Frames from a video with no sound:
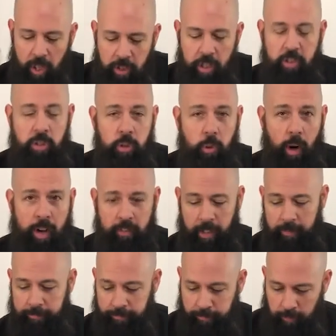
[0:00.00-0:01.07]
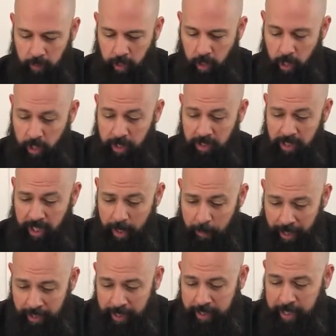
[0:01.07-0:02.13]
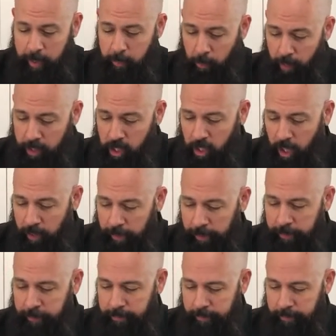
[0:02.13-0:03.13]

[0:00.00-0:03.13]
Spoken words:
This is a gravy. You can see by the deep, rich color.